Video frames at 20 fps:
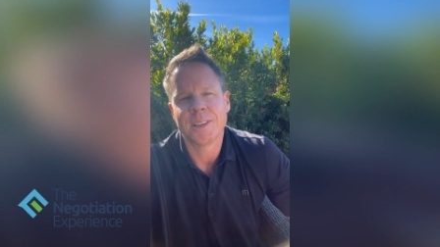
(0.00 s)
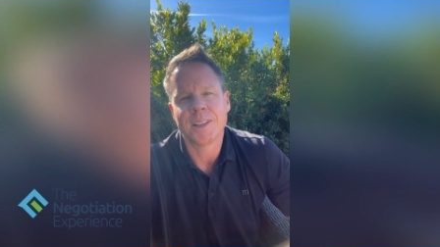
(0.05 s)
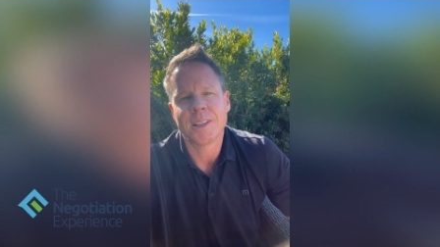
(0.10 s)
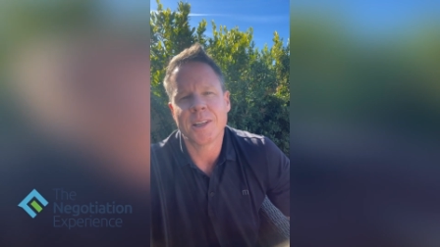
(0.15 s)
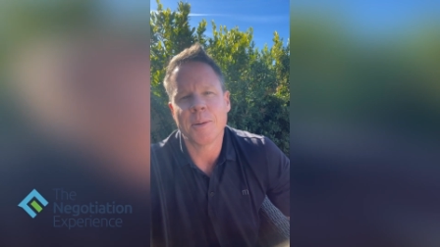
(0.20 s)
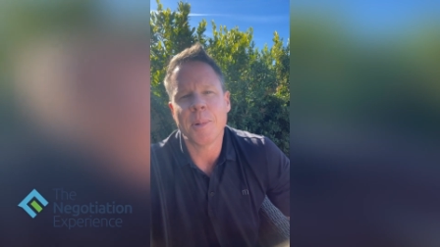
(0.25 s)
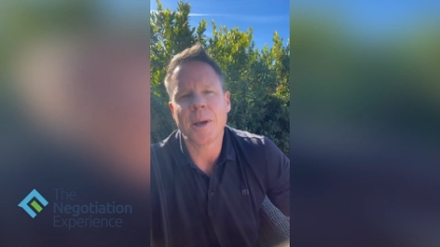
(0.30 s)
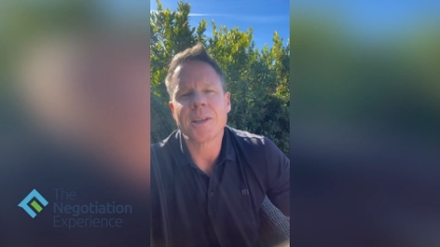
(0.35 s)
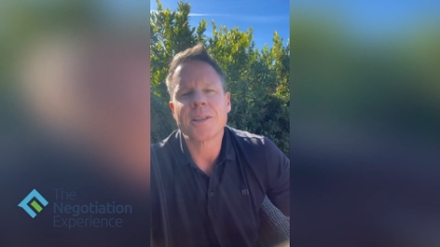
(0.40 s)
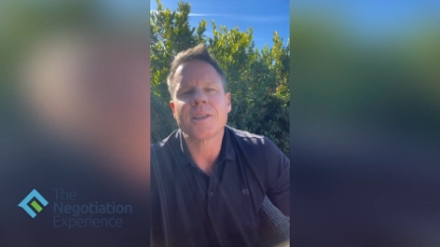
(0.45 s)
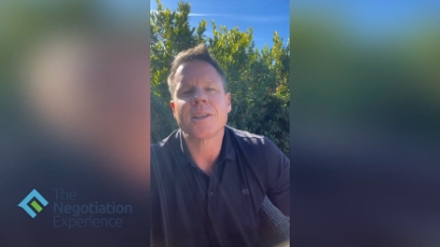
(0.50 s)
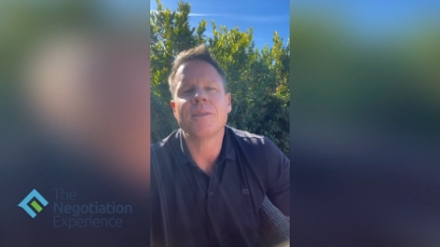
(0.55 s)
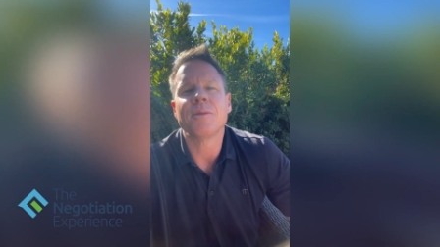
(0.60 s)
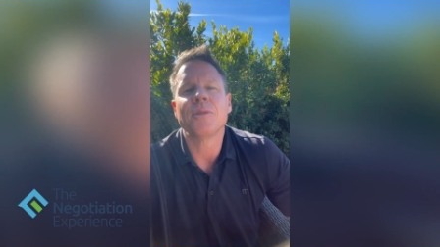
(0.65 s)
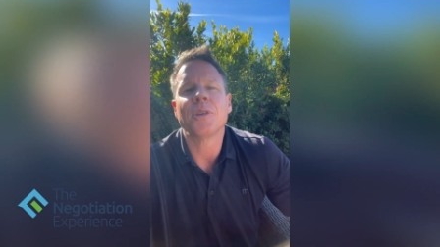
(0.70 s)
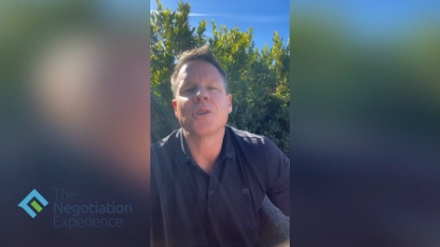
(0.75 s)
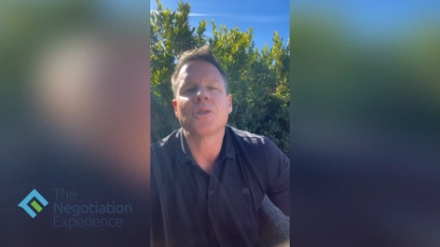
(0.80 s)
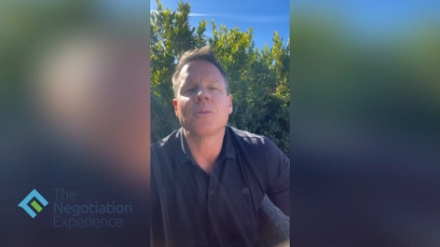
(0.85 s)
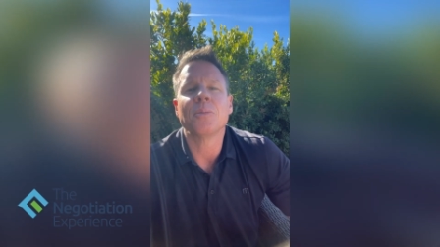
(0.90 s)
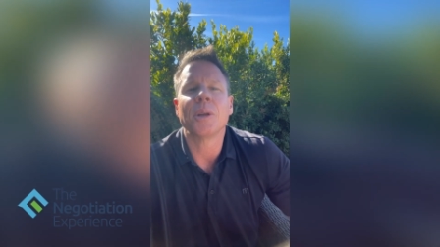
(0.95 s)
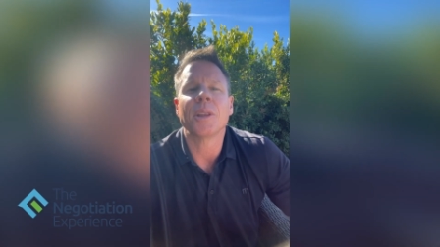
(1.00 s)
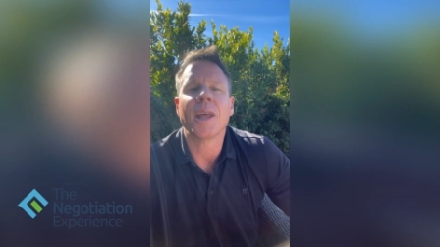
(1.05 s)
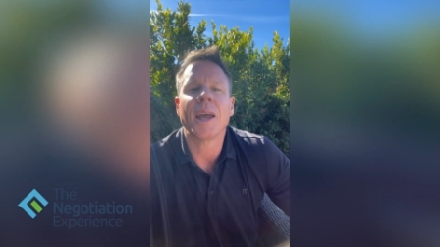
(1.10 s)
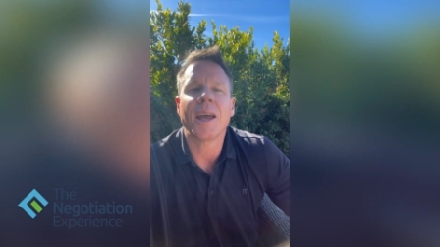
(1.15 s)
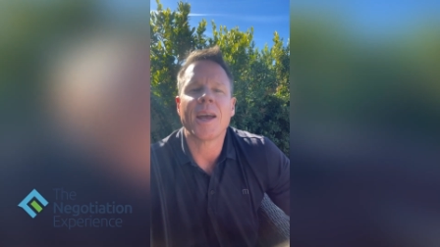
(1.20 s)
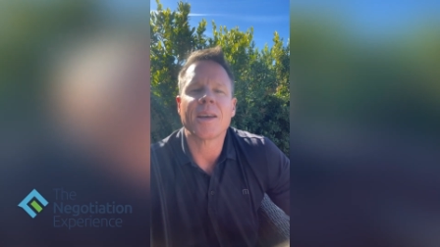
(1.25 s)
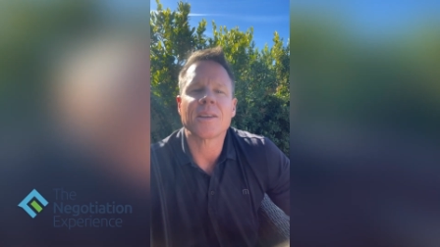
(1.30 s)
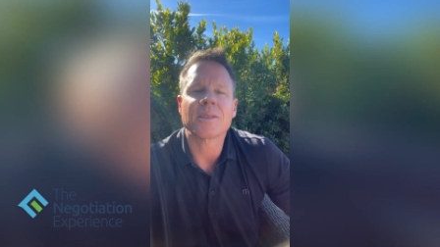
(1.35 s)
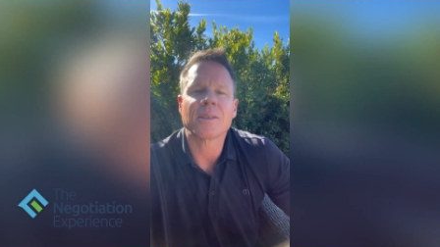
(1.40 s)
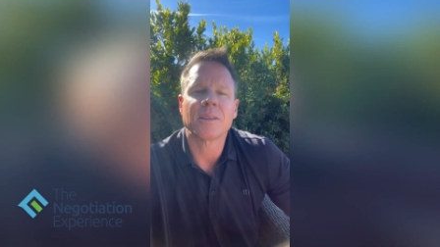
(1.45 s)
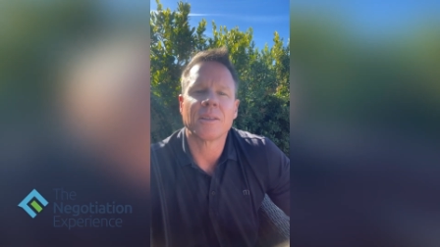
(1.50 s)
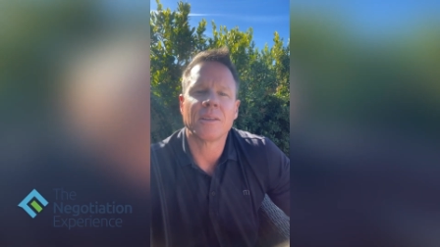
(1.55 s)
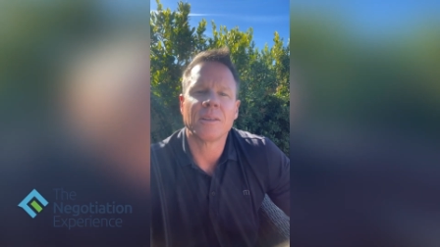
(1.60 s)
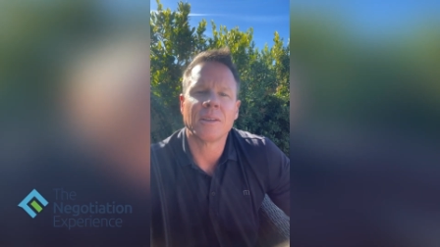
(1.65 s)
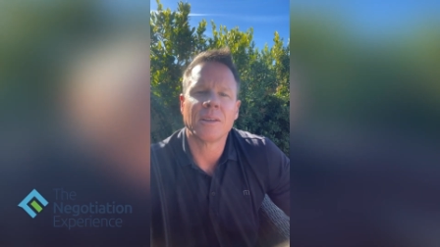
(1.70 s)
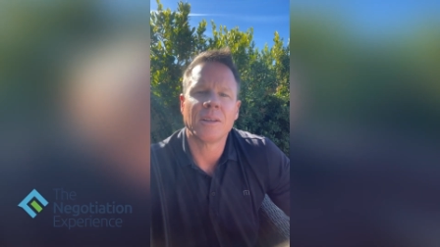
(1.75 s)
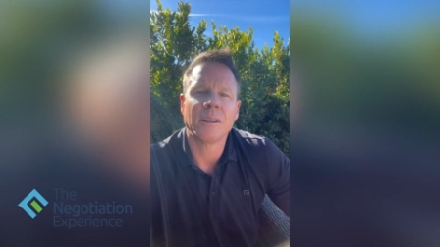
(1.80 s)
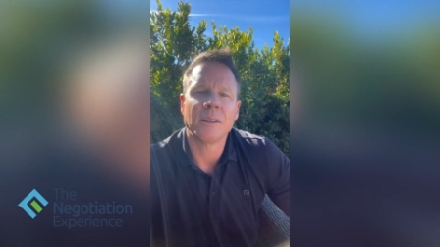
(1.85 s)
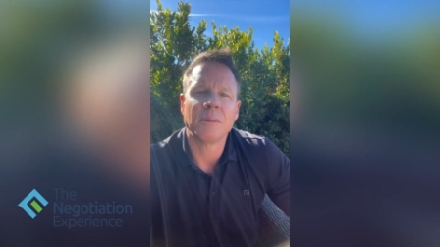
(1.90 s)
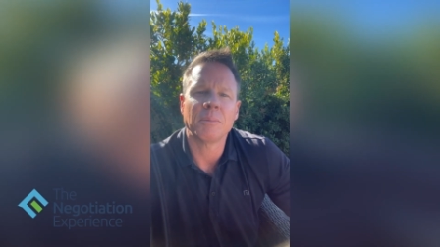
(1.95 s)
The Mexican fisherman asked,
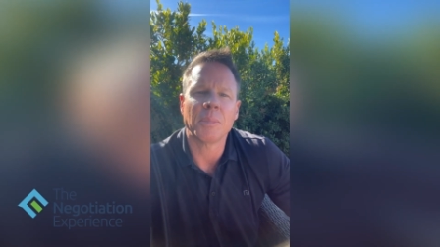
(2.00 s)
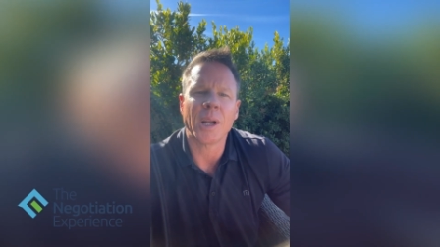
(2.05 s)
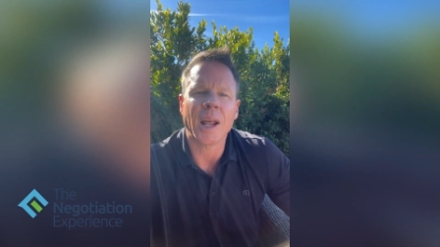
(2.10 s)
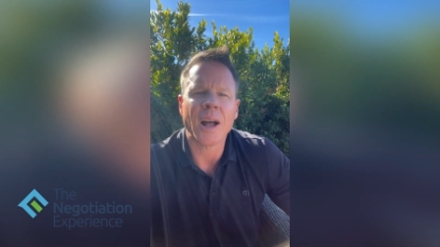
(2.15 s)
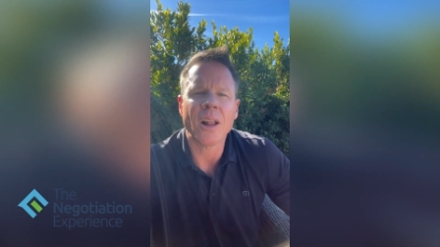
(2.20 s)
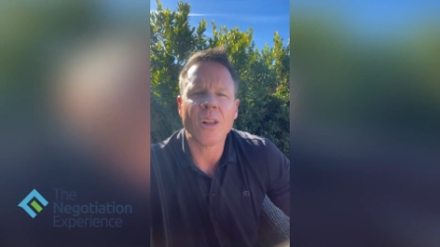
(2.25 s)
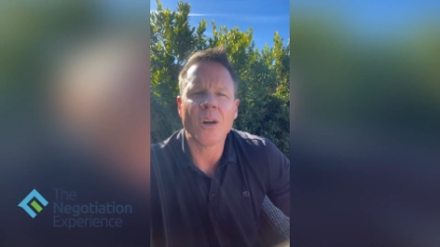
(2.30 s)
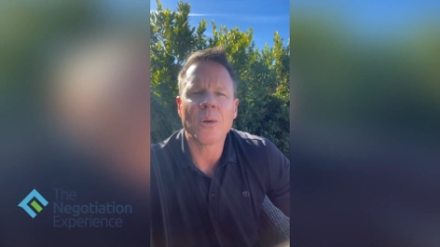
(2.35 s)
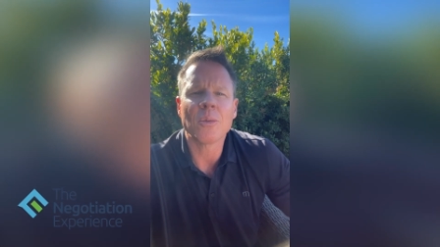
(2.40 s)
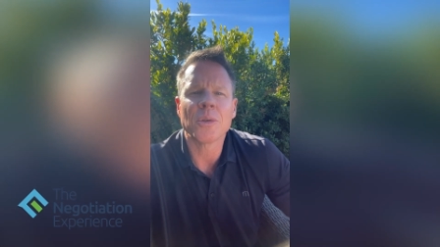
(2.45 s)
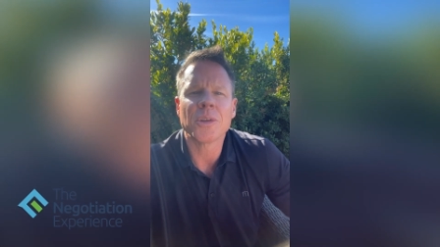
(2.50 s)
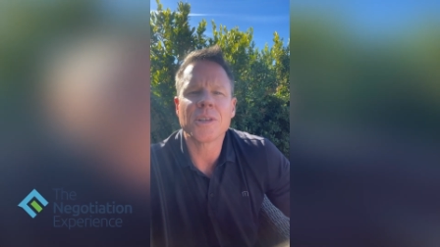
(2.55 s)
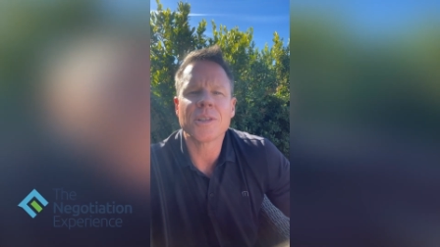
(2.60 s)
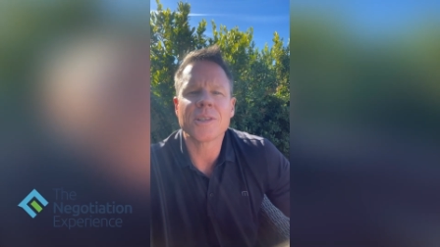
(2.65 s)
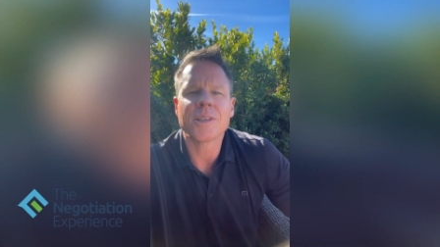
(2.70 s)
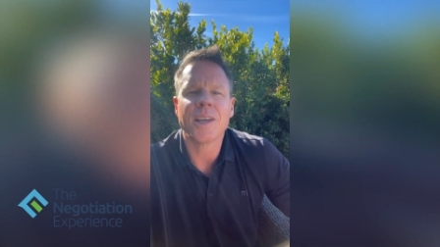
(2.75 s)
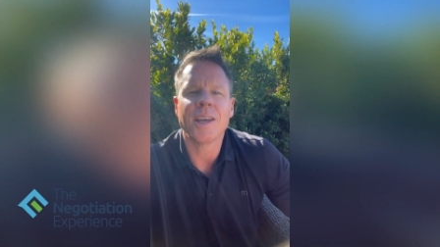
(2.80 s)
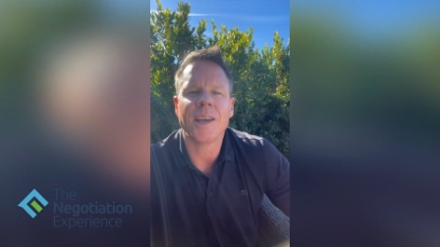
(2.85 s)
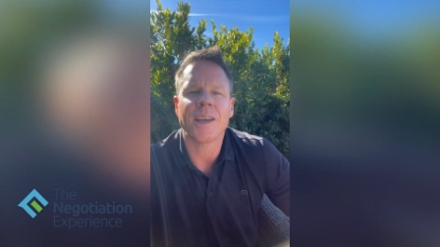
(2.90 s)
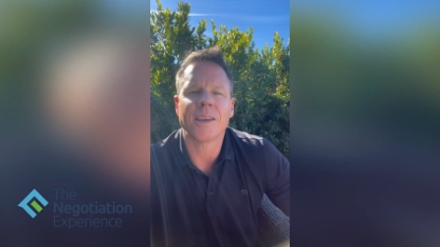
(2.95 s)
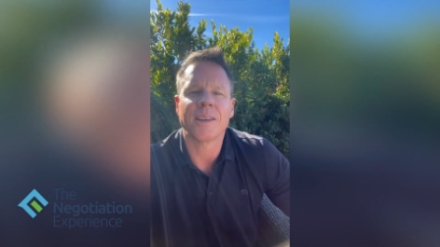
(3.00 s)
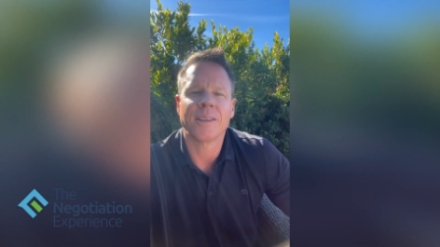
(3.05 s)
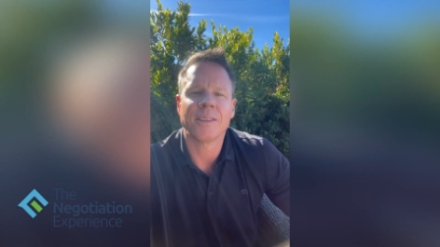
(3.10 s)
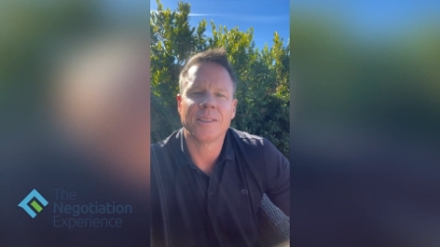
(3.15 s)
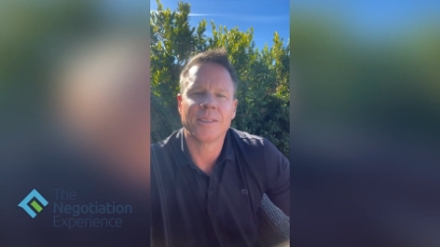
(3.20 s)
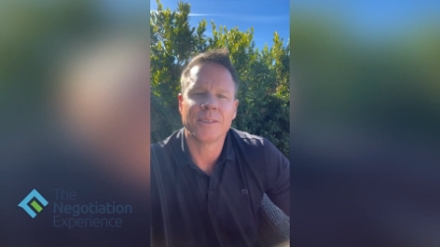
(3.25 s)
But how long will this take?